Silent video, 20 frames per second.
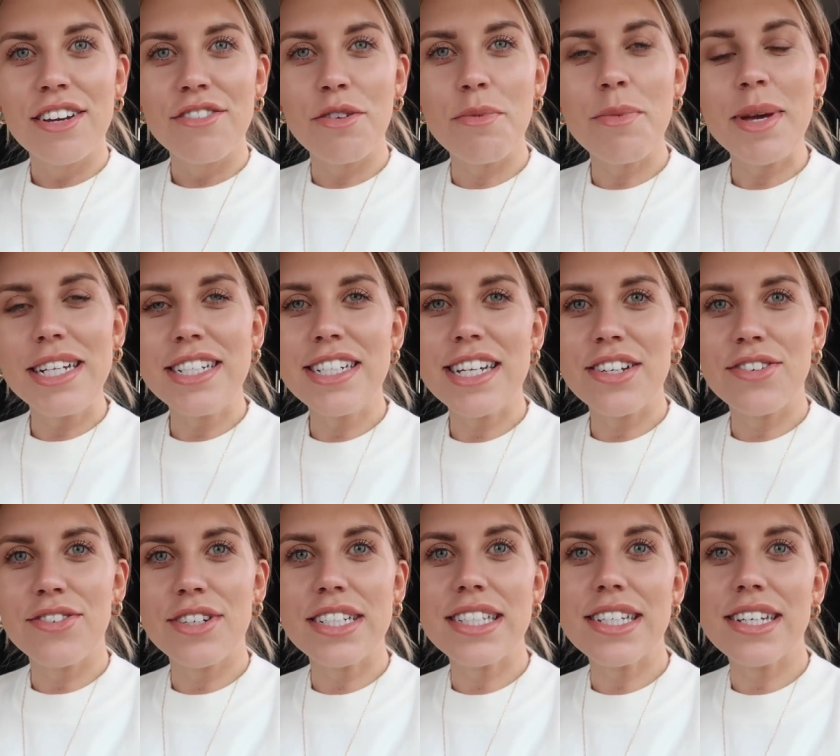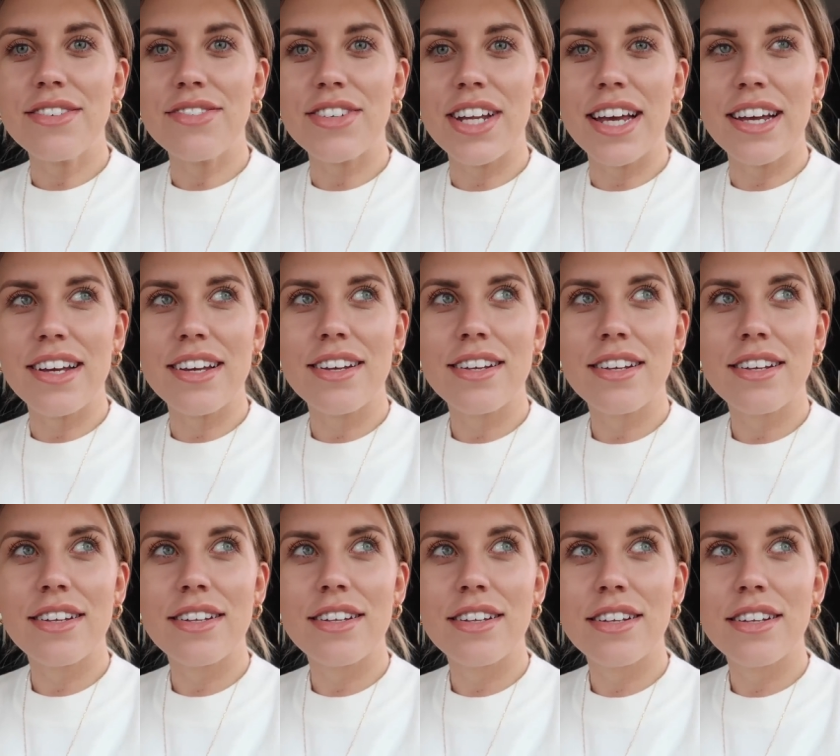for me dinner is evening
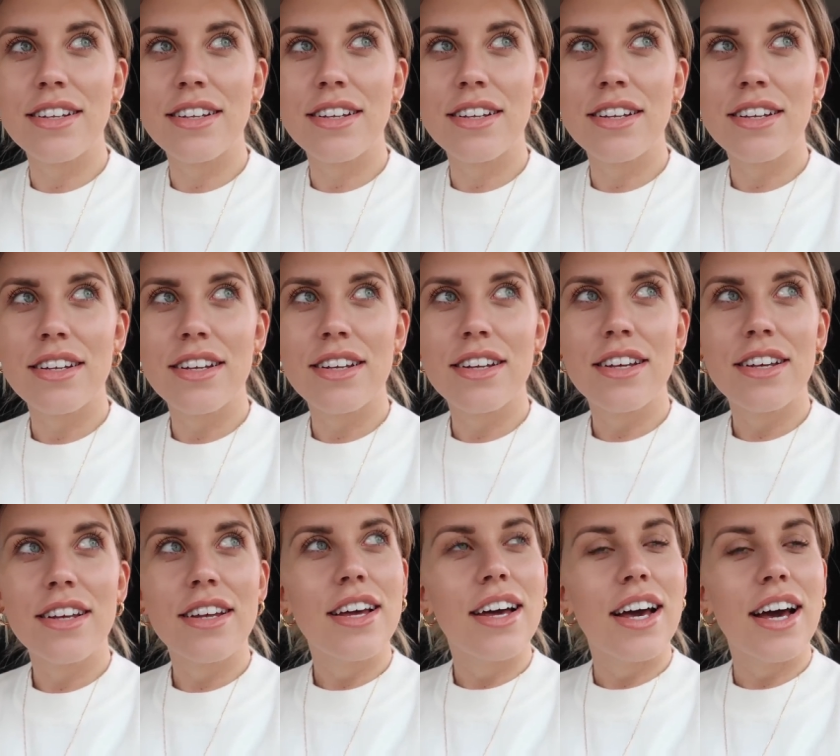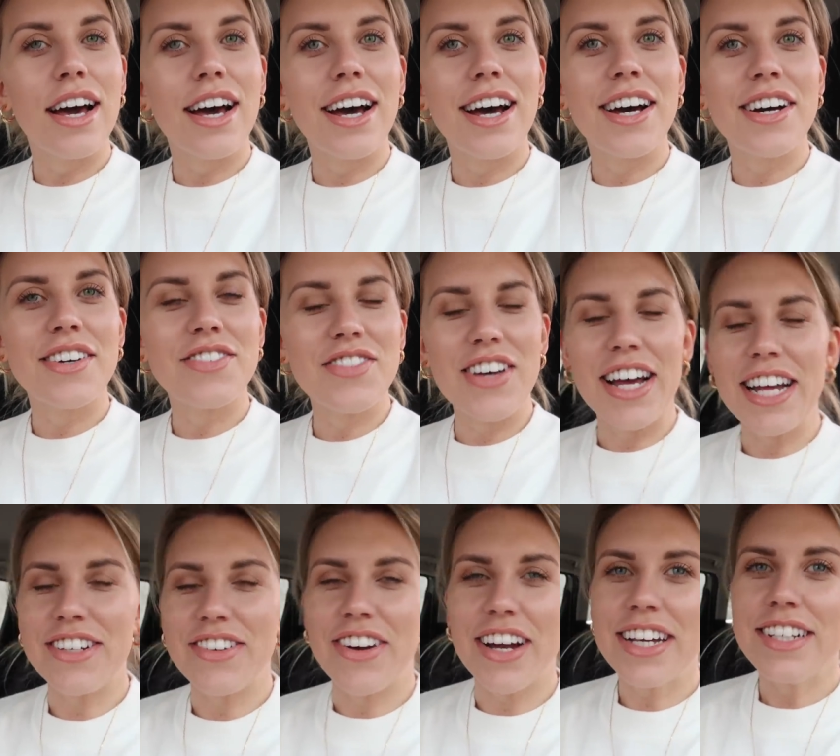um,
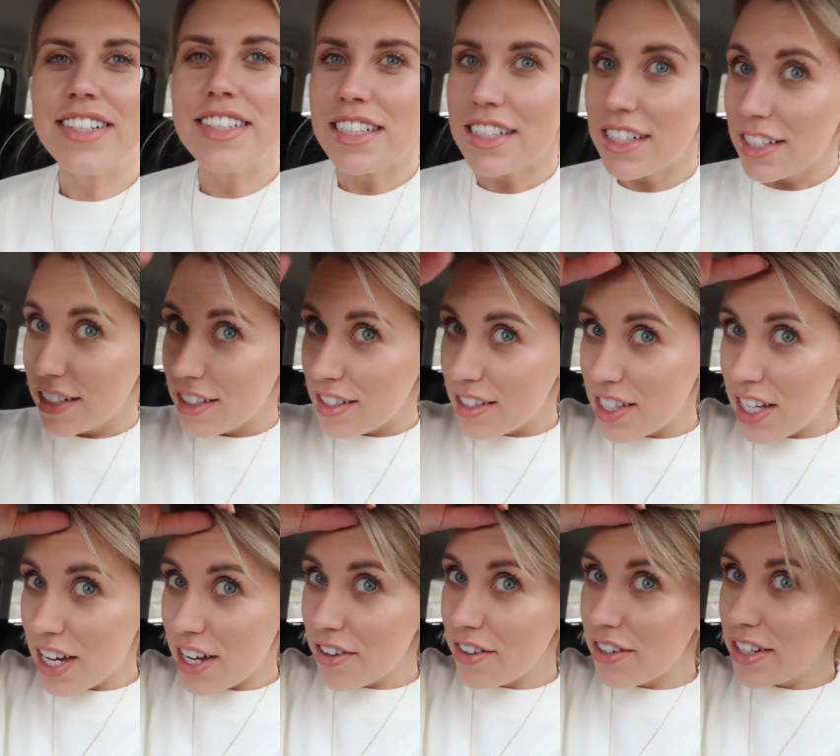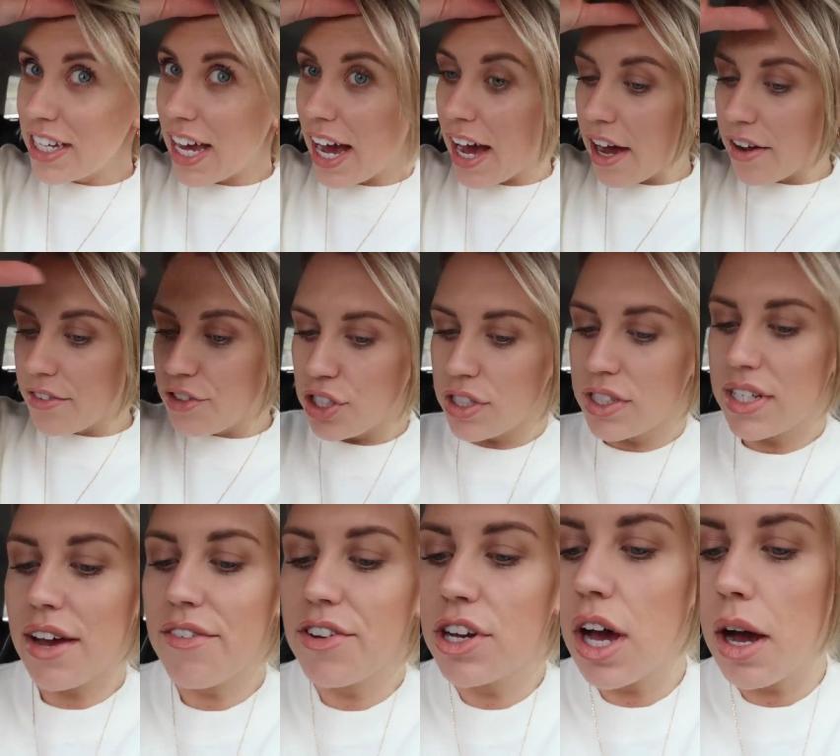anyway, so yeah, I just
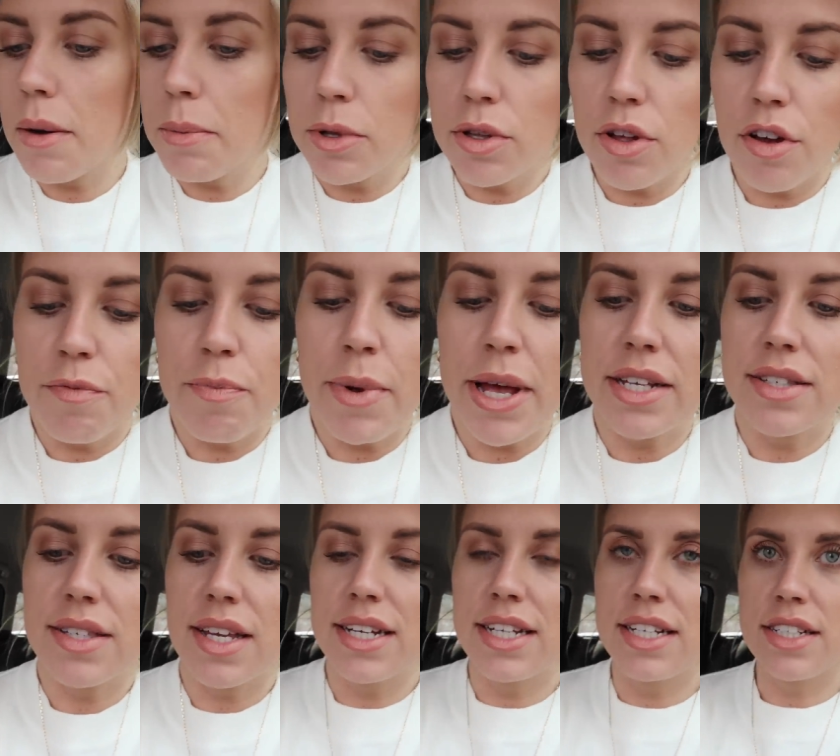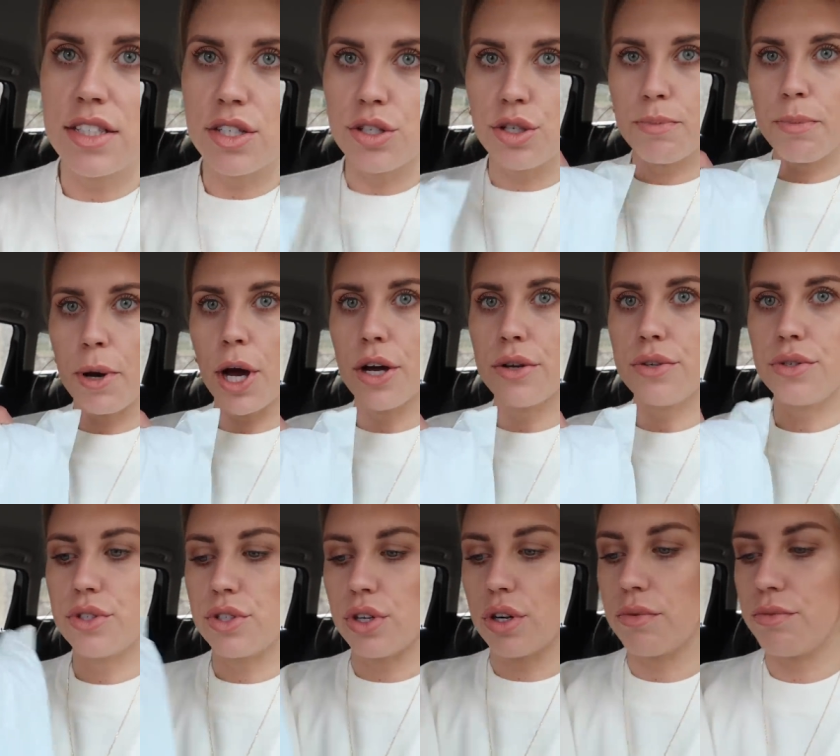have a couple of bits I need to
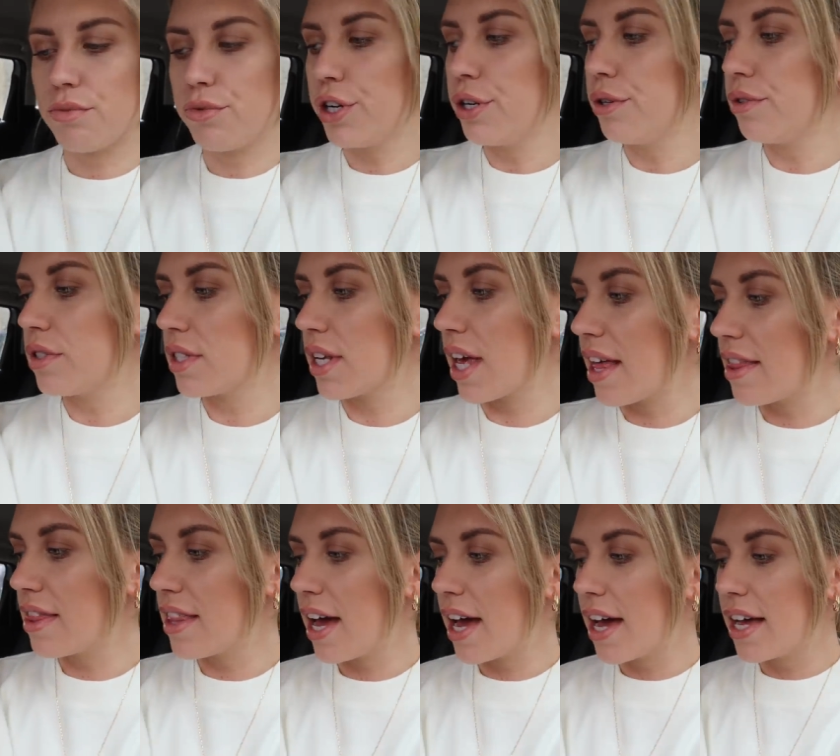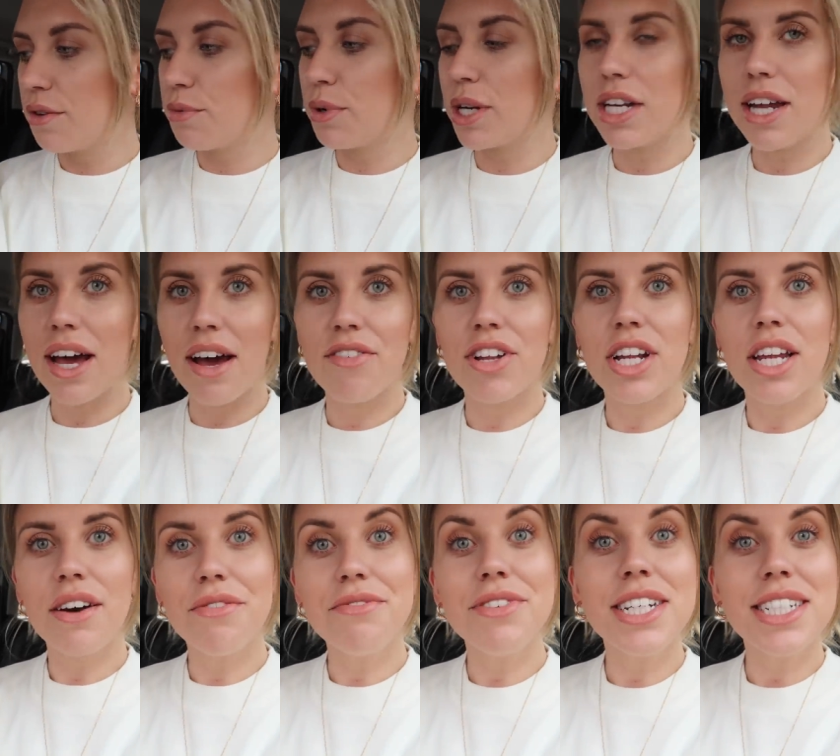post en route and then we're gonna have a
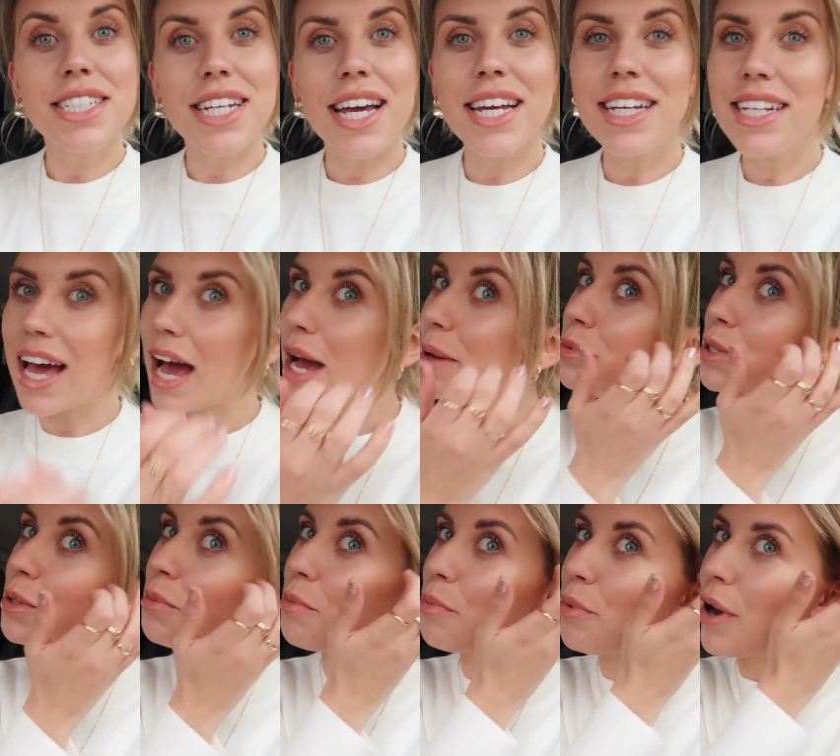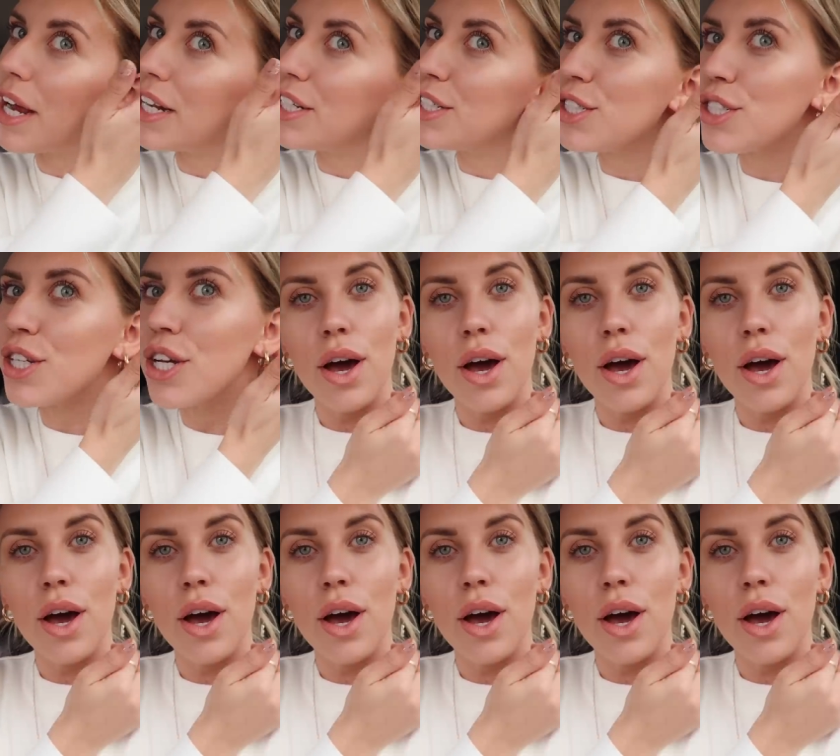lovely day in Hebden Bridge.